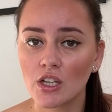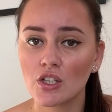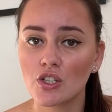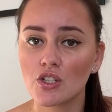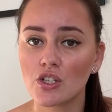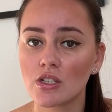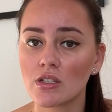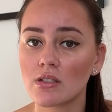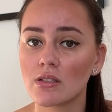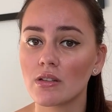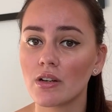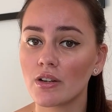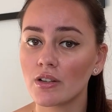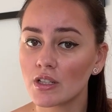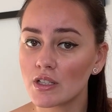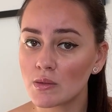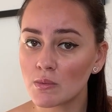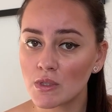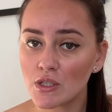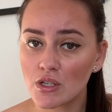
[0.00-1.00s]
Just learn
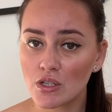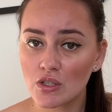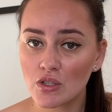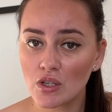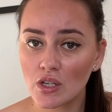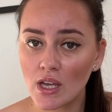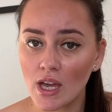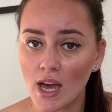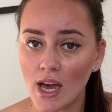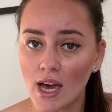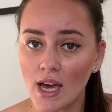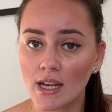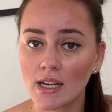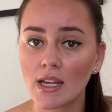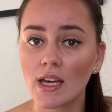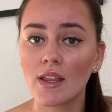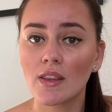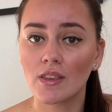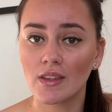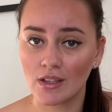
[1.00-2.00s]
as much as you can
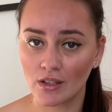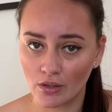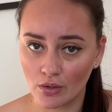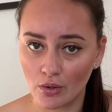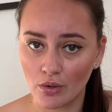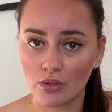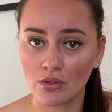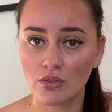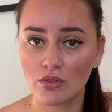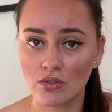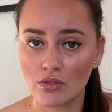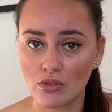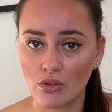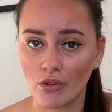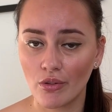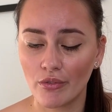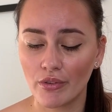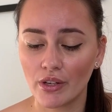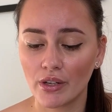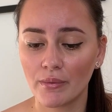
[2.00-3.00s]
and then go on to
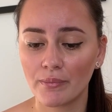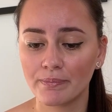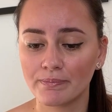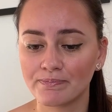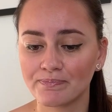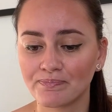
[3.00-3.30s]
solving.